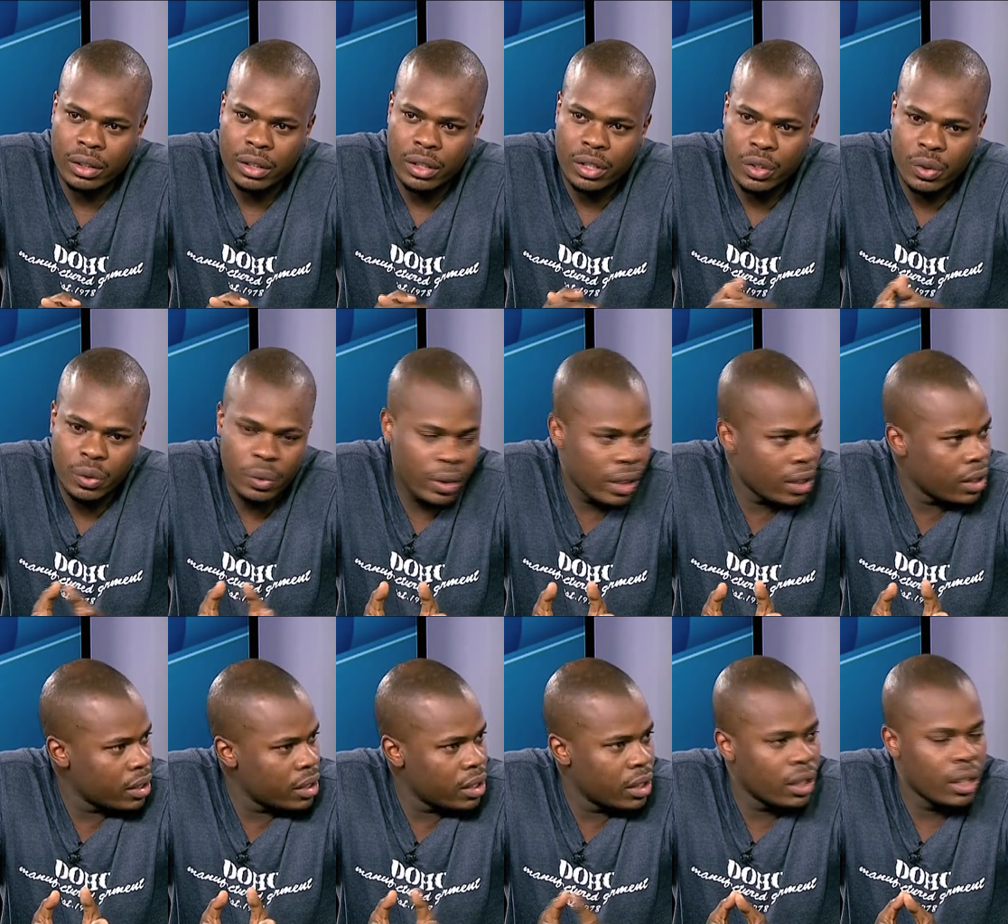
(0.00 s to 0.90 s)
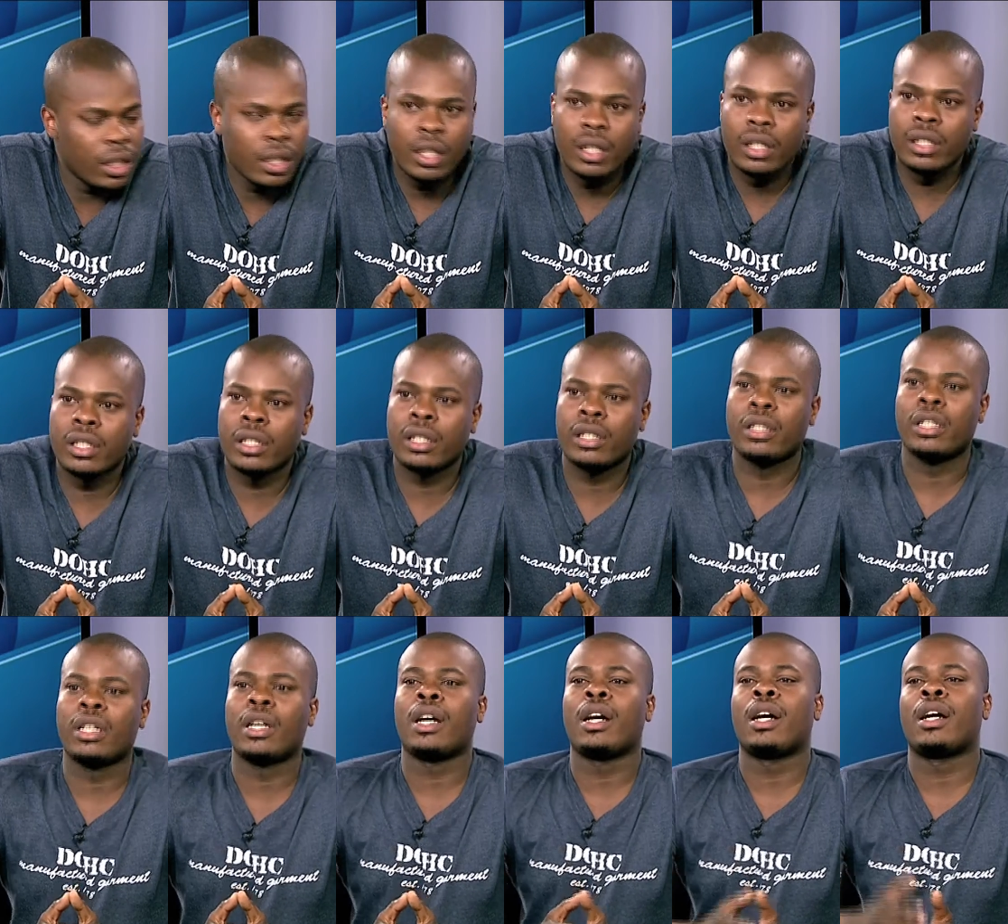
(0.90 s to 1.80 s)
students,
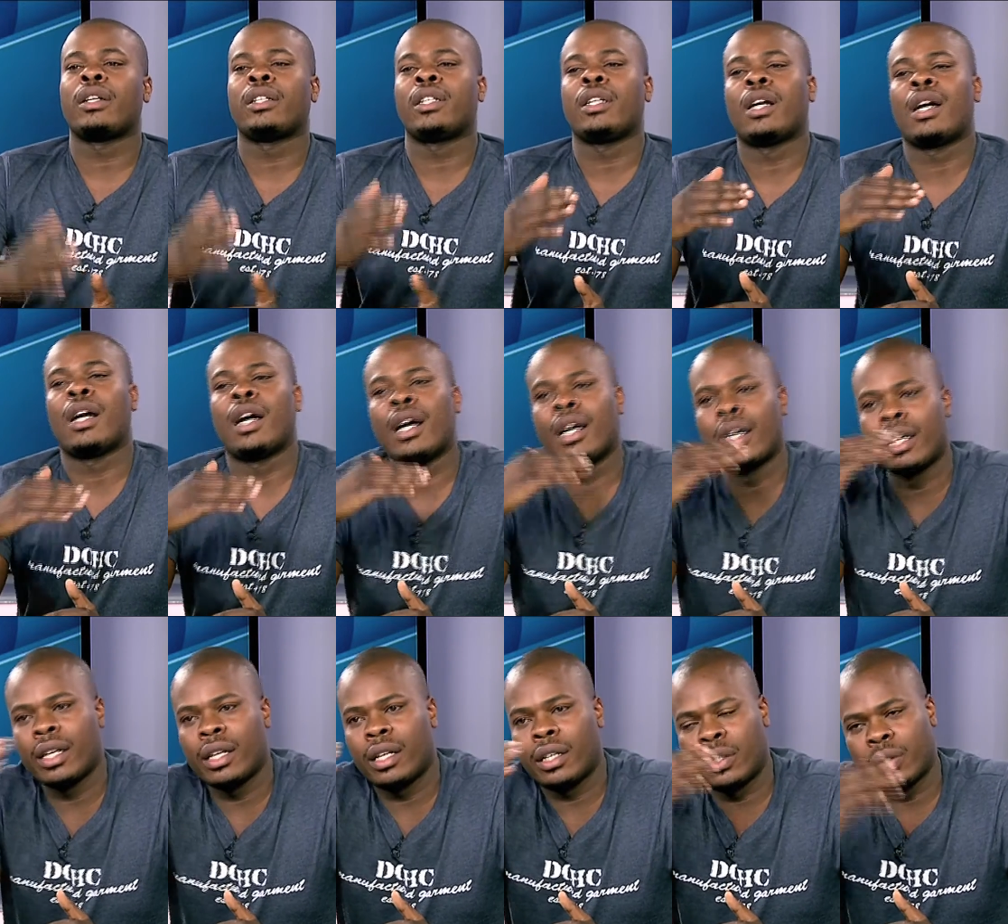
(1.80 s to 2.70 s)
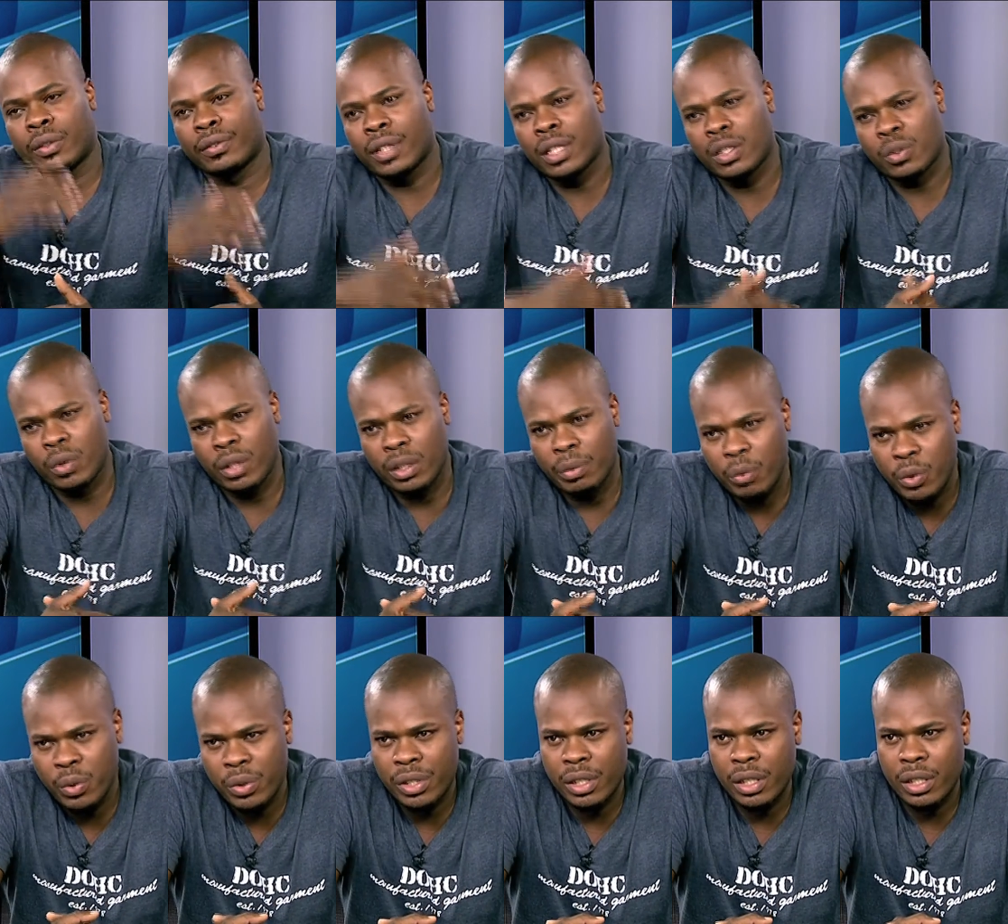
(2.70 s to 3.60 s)
they are ahead of us with
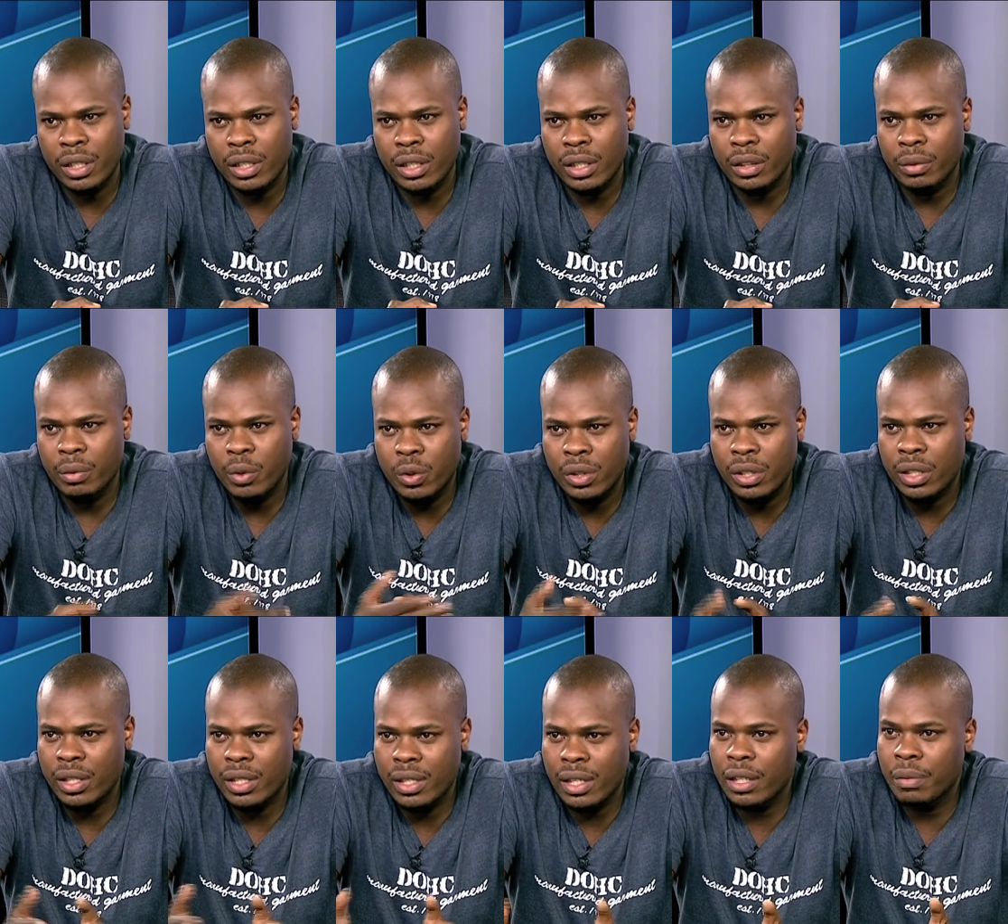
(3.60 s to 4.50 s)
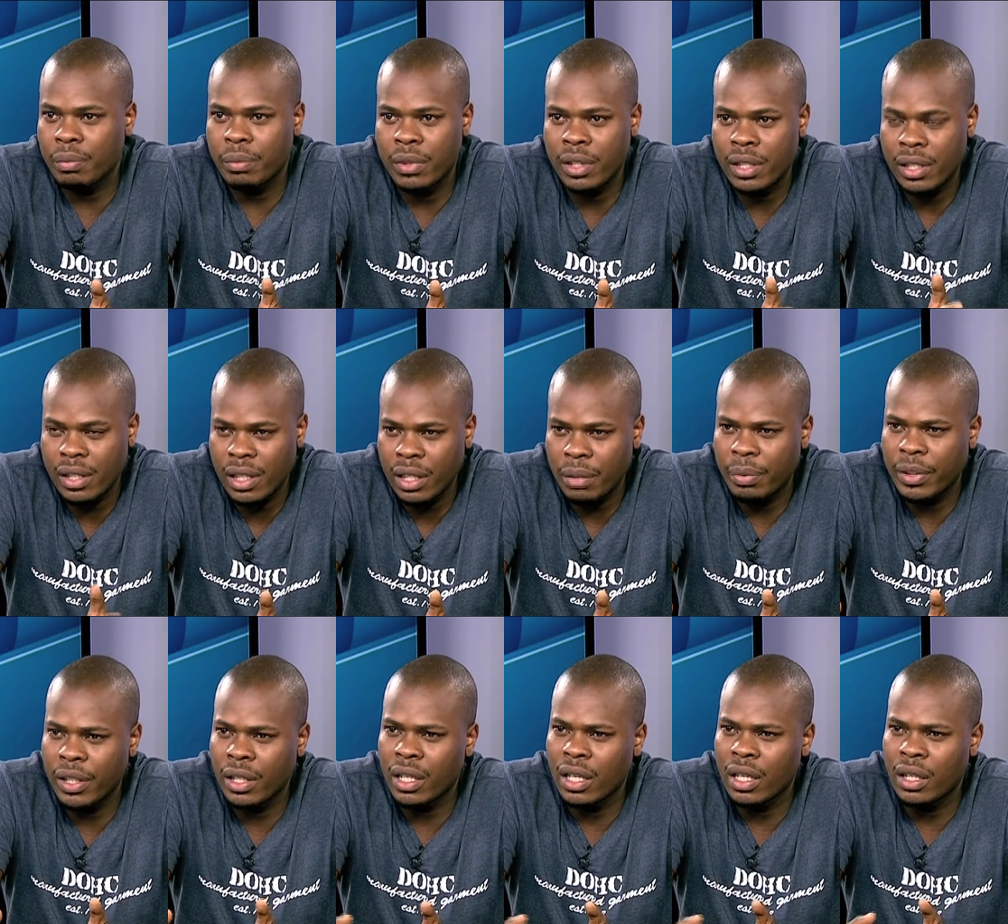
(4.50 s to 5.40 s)
music, because they start
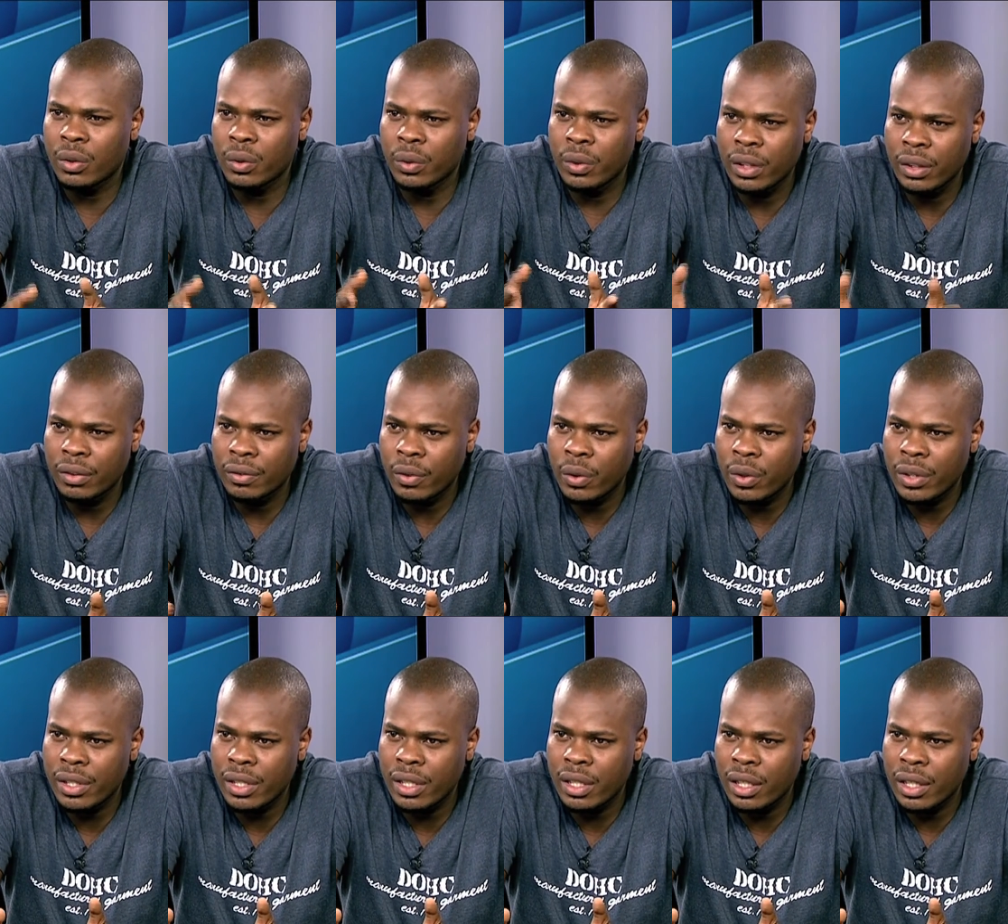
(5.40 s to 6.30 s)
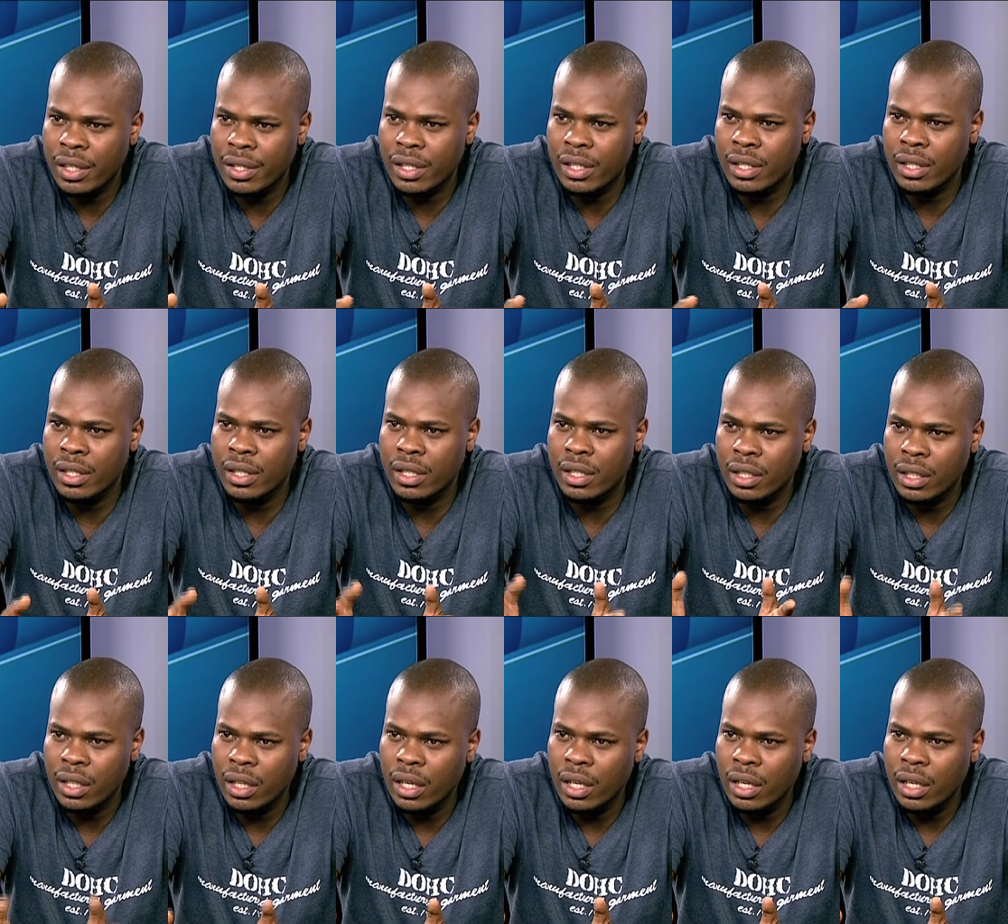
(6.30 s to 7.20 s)
piano and voice lessons,
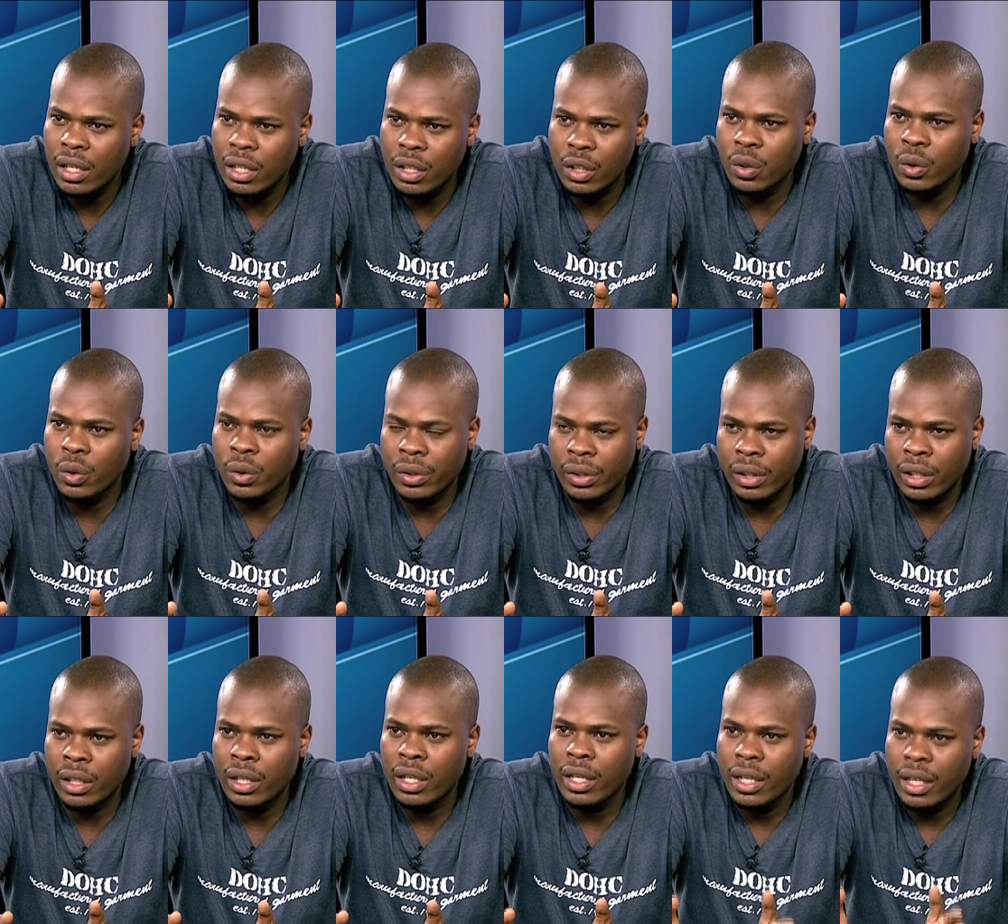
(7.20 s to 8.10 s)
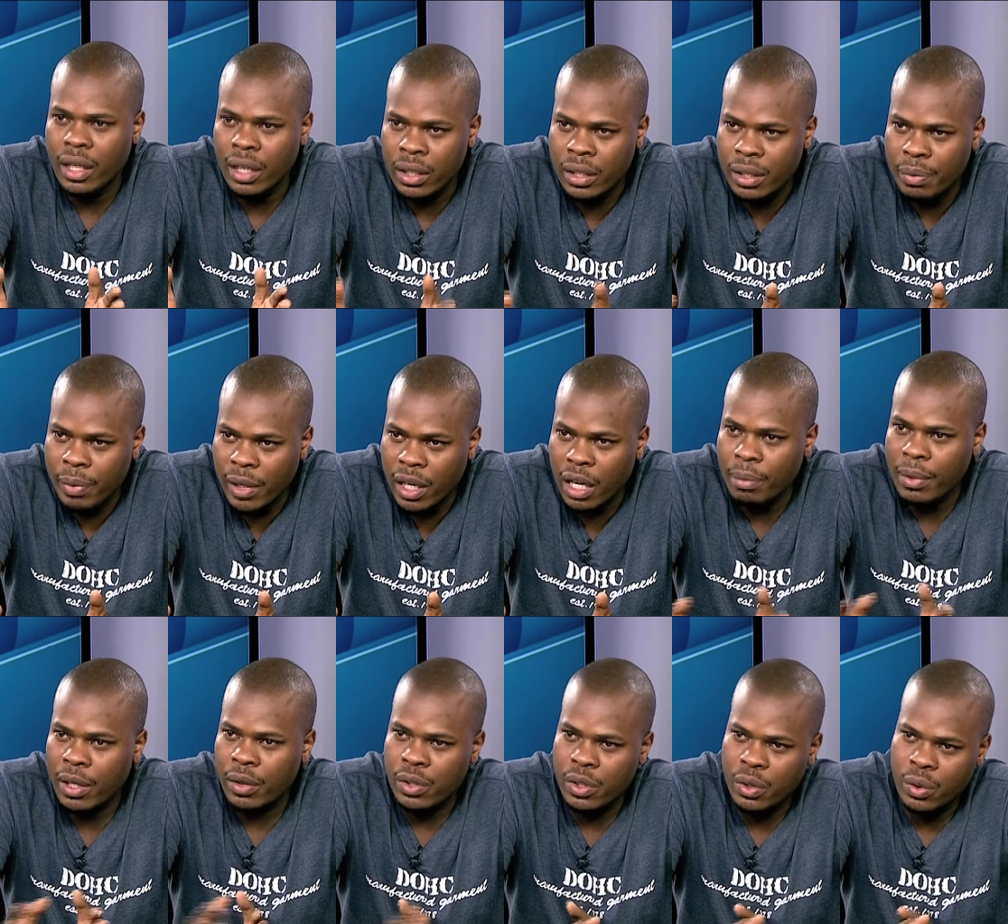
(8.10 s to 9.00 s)
theory at
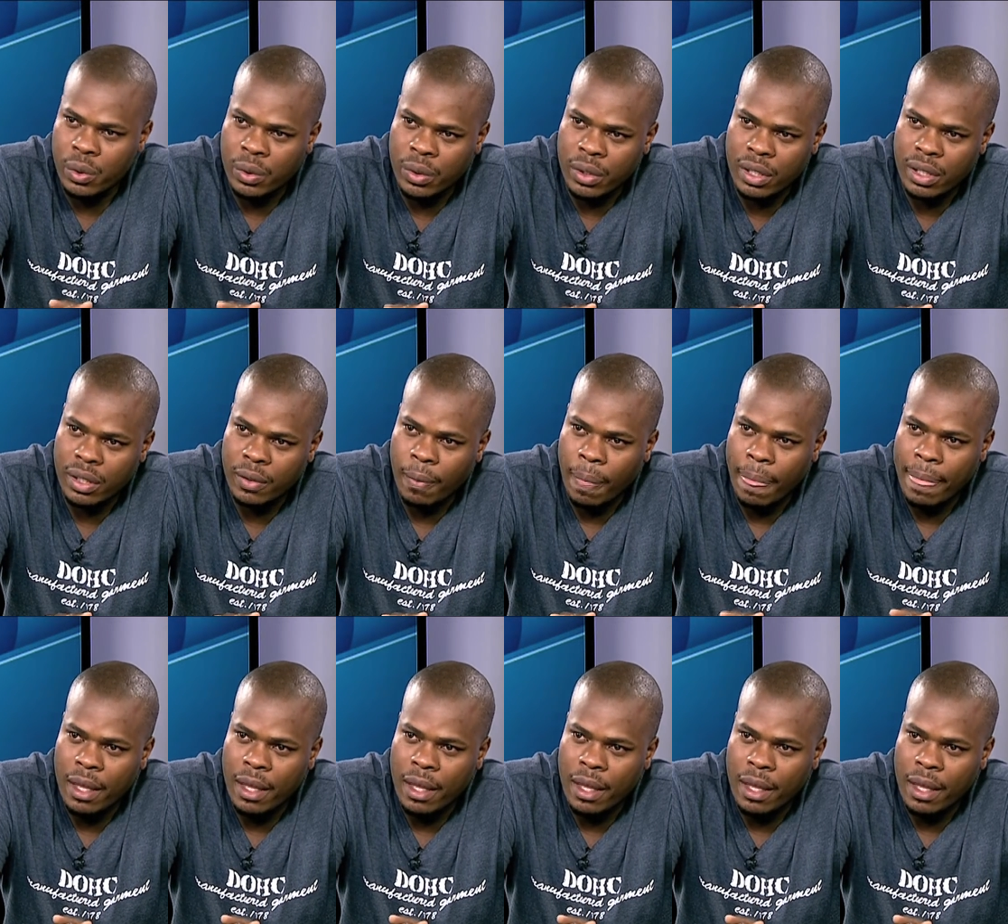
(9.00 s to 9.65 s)
primary schools.